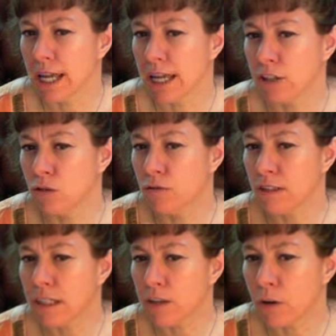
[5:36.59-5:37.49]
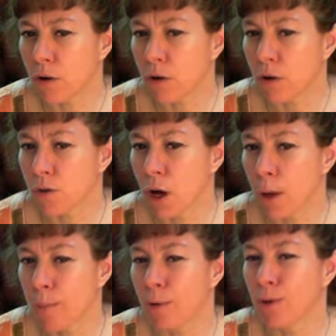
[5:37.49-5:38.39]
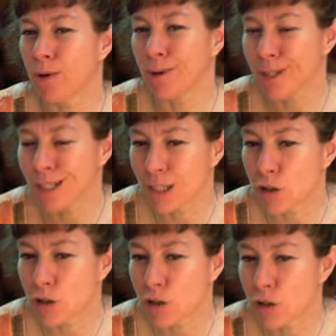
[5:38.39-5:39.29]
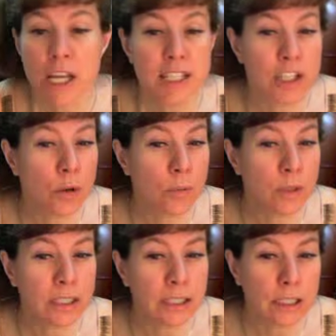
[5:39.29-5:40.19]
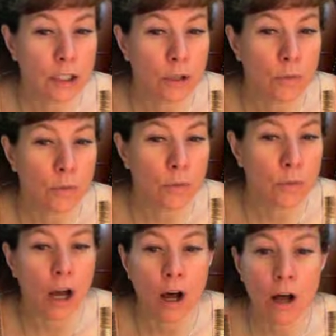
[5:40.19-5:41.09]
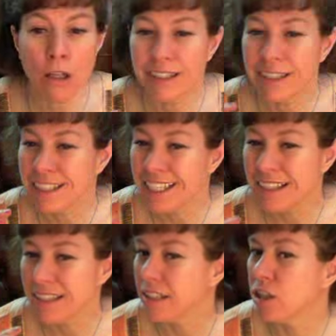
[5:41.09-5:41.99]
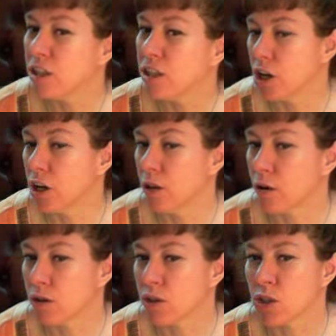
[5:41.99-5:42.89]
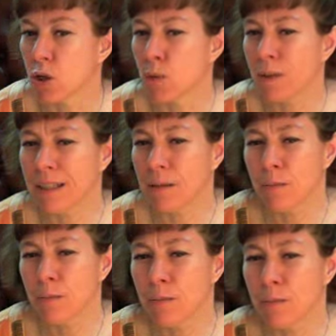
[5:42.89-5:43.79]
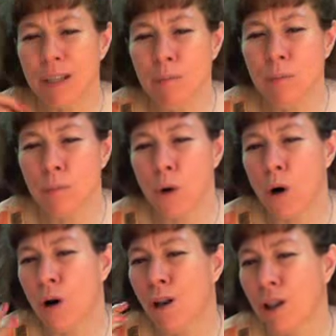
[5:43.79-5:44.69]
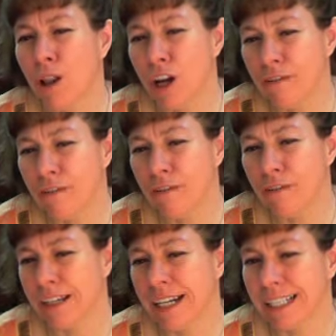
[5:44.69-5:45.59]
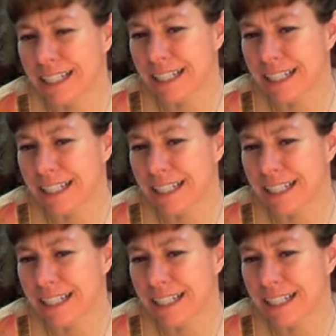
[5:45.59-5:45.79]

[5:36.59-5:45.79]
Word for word: and you need her to upper yours too. So really we all need each other. So really be more love and light